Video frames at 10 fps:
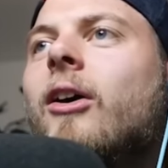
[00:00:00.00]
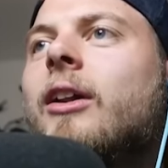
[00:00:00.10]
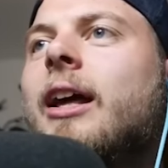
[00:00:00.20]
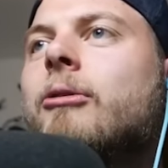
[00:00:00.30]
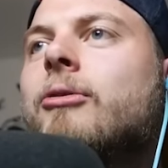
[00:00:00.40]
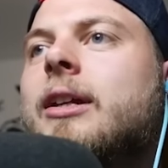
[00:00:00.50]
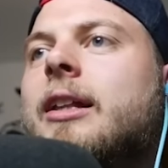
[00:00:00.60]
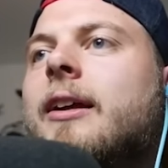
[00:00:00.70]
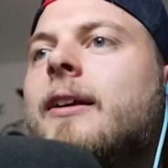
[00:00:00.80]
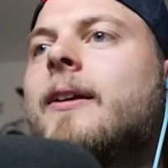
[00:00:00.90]
on oh. now
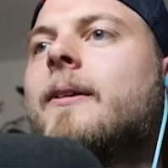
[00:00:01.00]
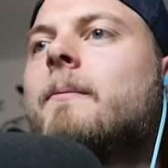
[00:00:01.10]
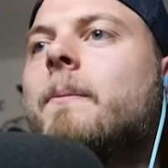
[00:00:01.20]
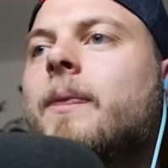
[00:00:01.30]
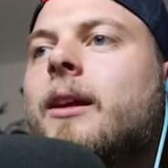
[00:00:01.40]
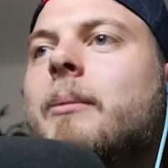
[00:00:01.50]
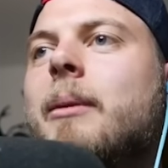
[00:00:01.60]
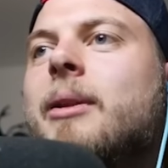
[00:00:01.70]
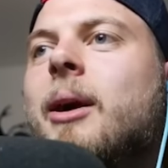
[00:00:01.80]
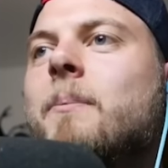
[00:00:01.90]
freely. Okay,
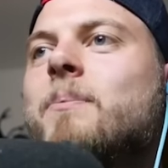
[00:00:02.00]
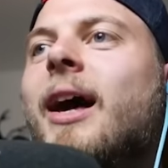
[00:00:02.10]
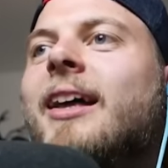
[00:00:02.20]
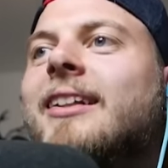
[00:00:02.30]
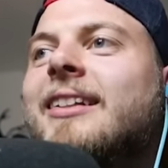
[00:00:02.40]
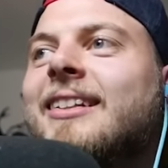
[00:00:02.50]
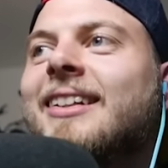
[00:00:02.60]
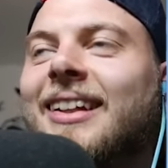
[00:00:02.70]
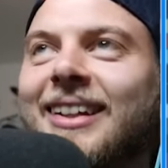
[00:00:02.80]
maybe not. How